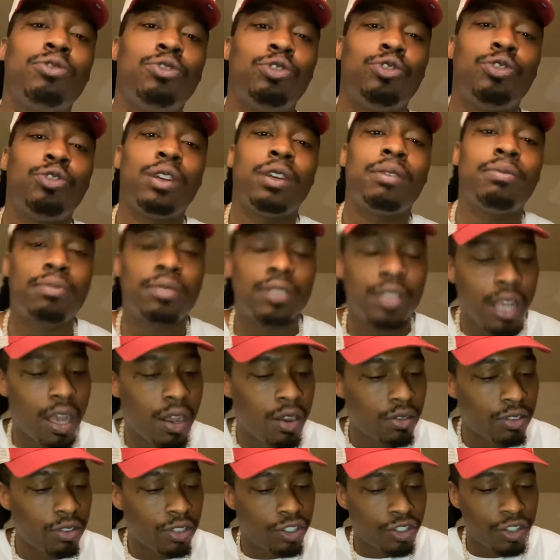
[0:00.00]
Drip
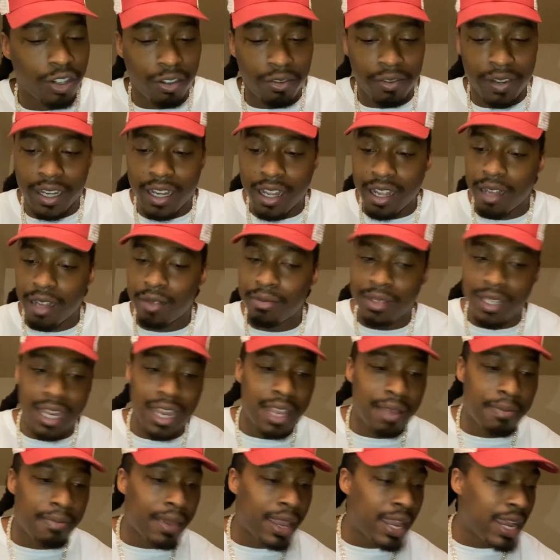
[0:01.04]
Talk Jewelry comes
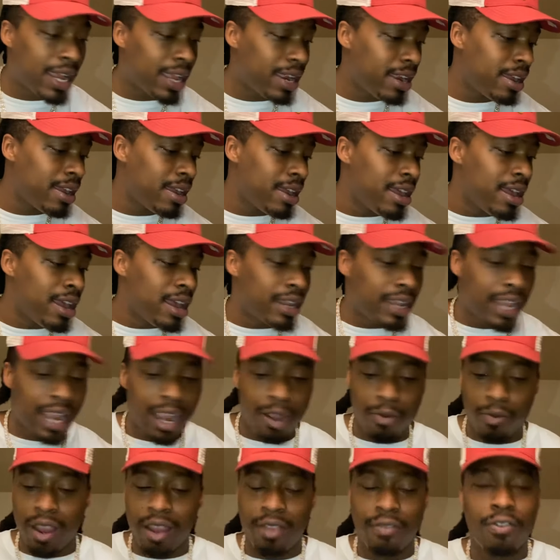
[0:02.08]
in, man.
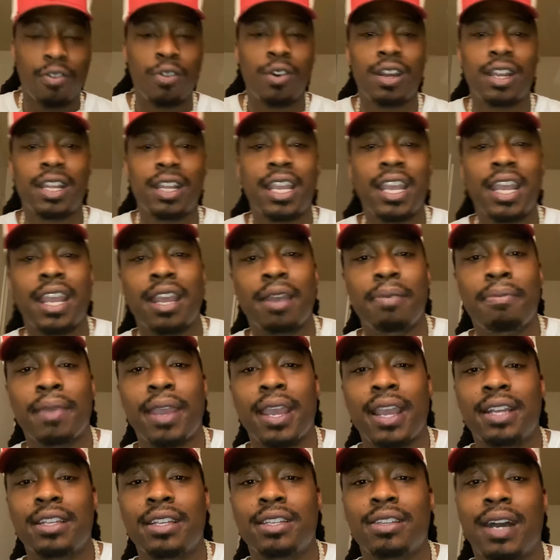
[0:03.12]
Can't wait for it to get here,
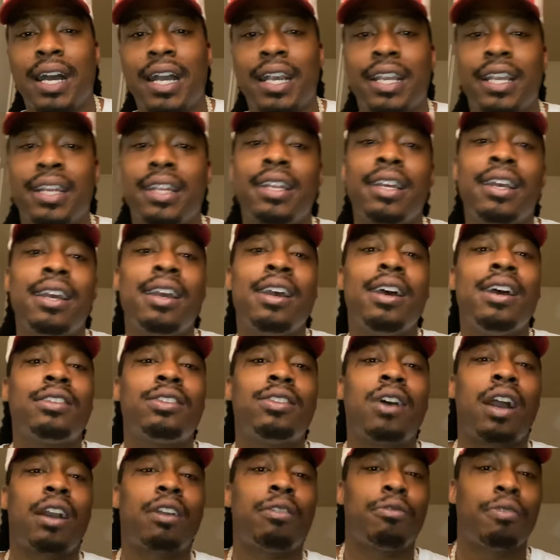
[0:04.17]
man, so I can
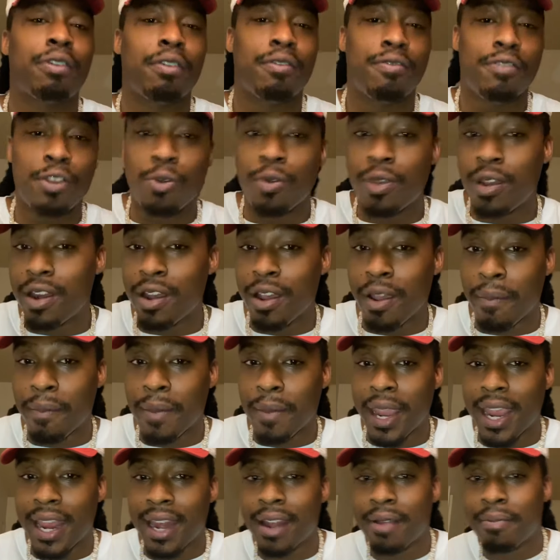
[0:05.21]
so I can review it up,
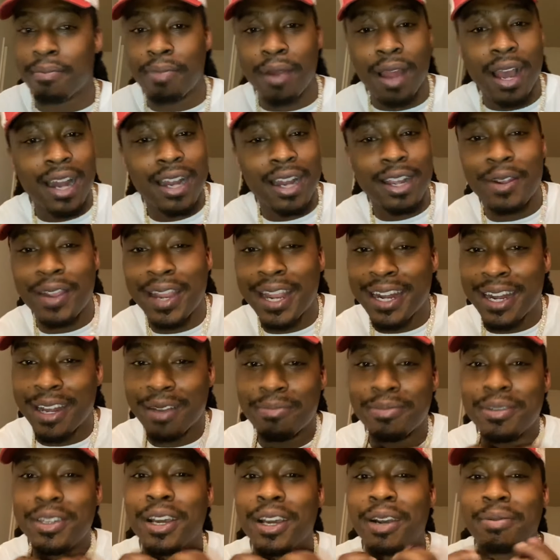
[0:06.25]
man. I'm probably gonna end
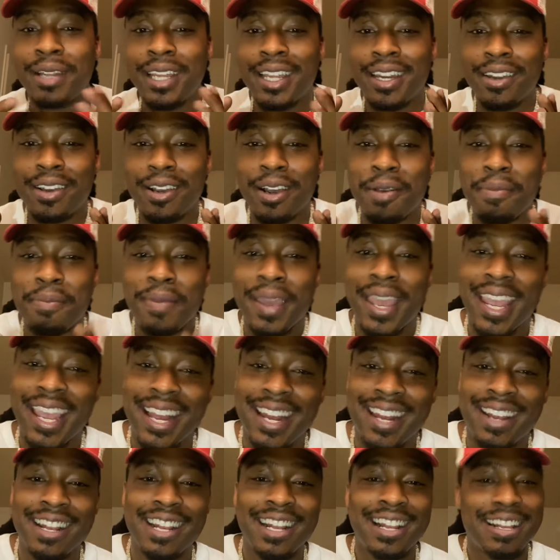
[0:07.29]
up doubling up,
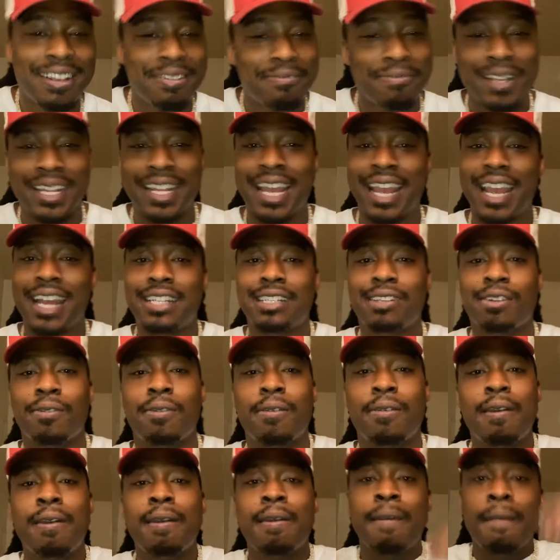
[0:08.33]
man, with that. So
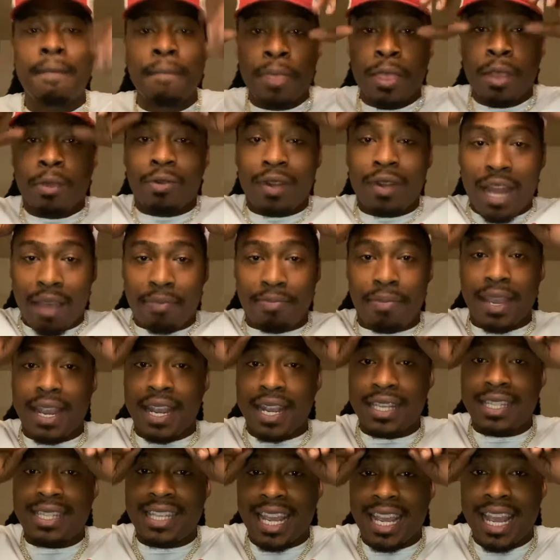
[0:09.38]
that
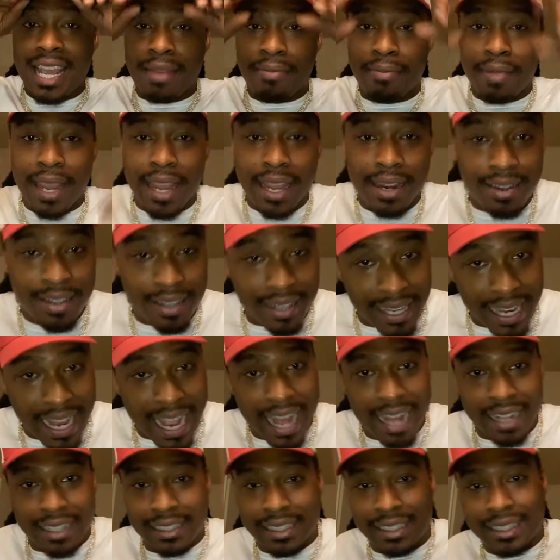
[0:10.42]
being said, man, look,
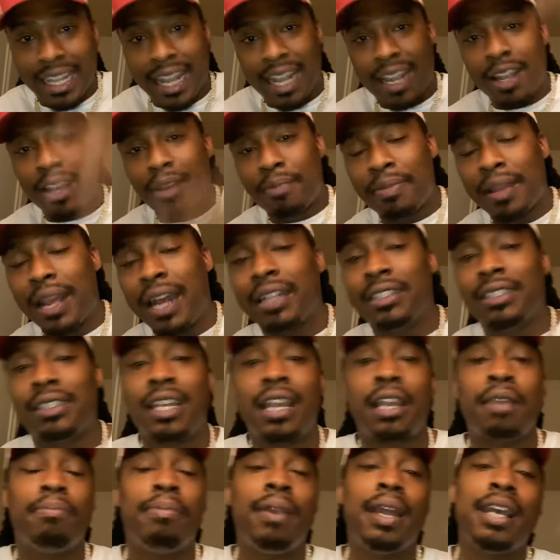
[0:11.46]
y'all stay up. Y'all
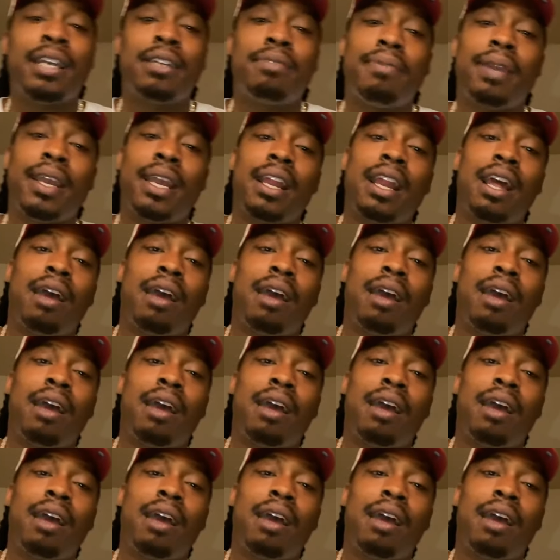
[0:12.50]
stay blessed, man.